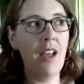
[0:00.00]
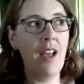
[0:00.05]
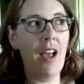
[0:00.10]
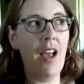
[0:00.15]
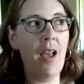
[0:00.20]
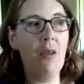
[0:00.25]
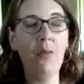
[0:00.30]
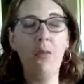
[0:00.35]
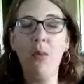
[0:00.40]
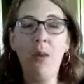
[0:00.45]

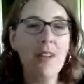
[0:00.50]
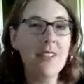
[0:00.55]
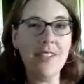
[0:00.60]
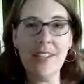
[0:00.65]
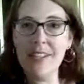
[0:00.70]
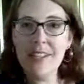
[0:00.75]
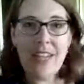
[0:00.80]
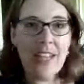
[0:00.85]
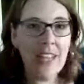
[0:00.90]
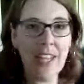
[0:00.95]
I
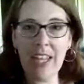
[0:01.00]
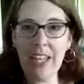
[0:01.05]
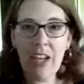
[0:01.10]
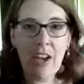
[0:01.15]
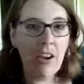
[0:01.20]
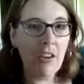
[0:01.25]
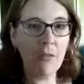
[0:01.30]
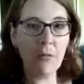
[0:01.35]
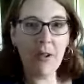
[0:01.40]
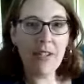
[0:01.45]
wasn't taking
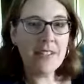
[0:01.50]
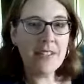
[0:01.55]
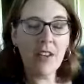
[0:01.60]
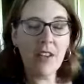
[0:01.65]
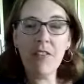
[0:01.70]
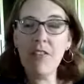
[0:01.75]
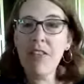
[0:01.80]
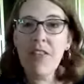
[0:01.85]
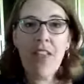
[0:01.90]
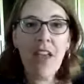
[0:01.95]
care of
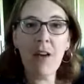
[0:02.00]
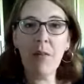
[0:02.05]
myself in that